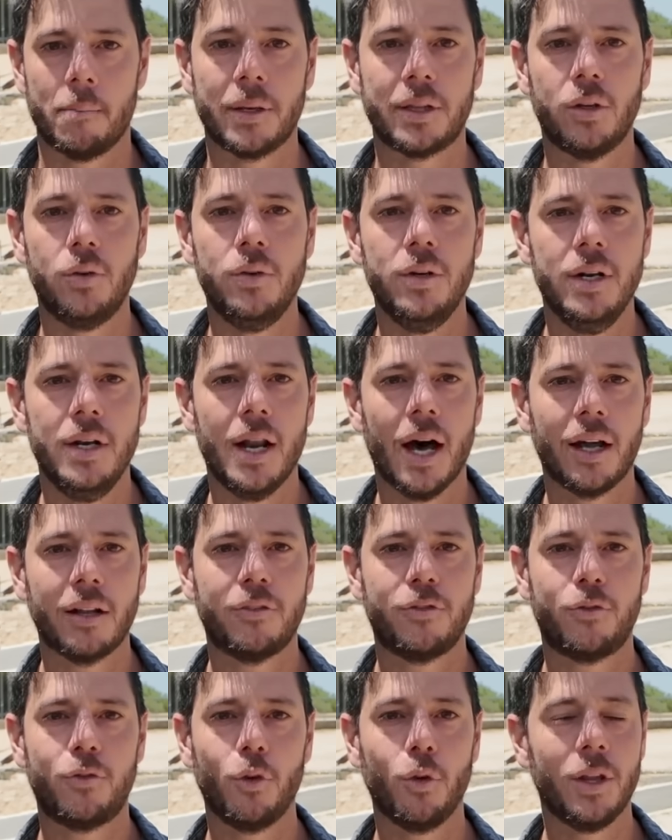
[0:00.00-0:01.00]
But they're
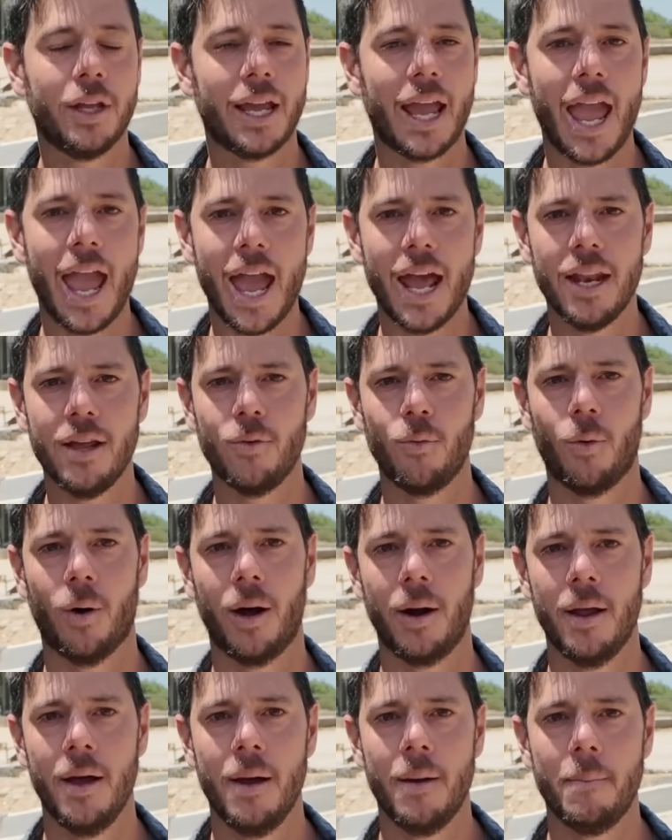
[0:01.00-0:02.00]
not fooling
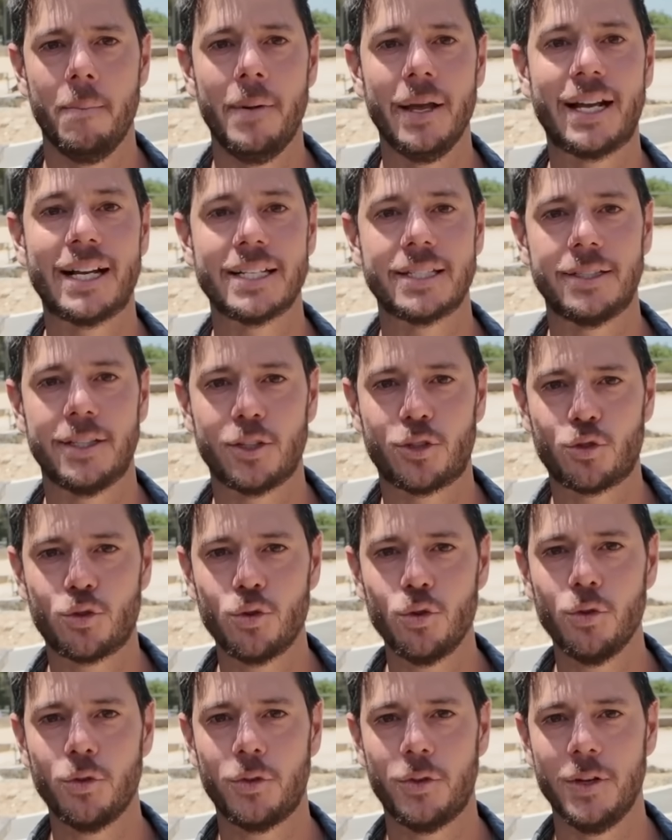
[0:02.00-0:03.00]
anyone because the
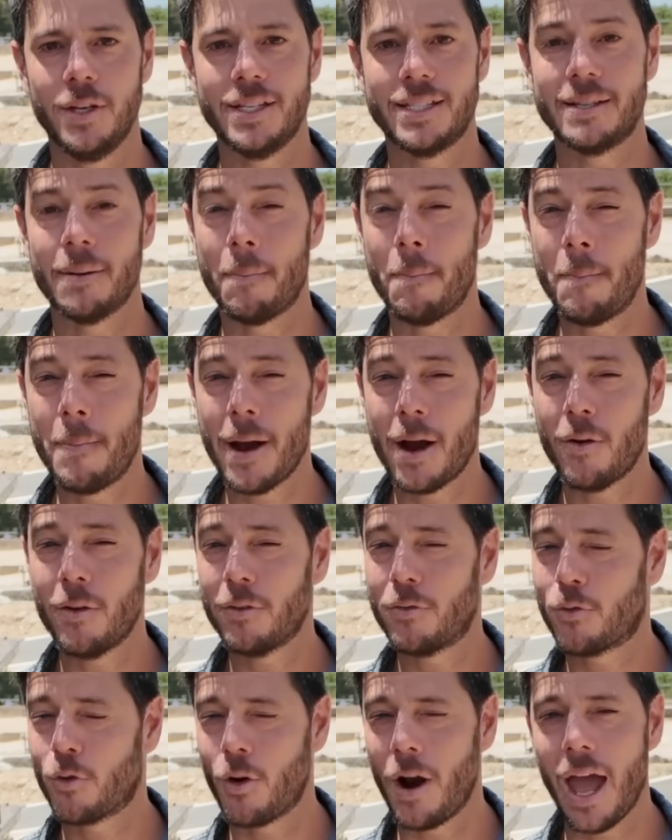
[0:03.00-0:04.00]
truth is
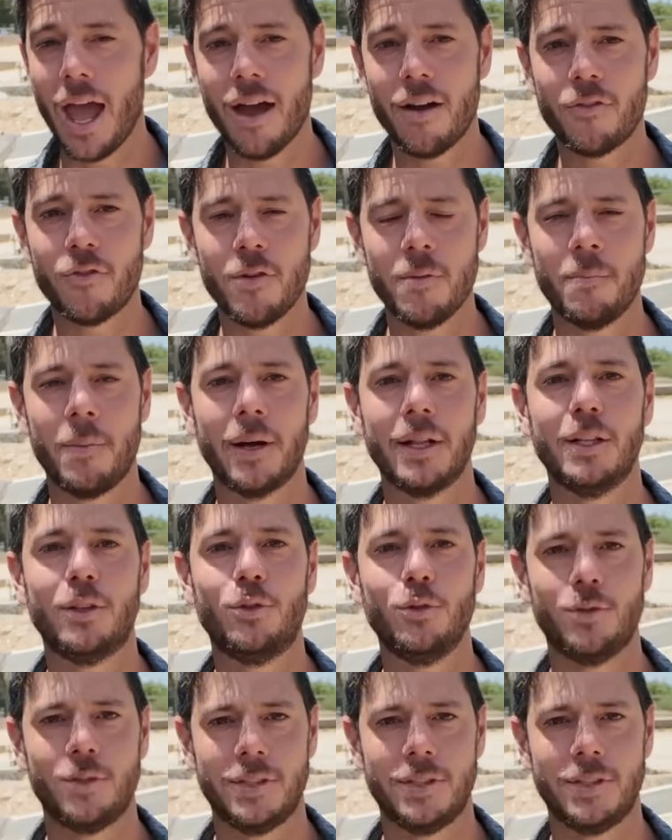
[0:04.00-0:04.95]
apparent for everybody to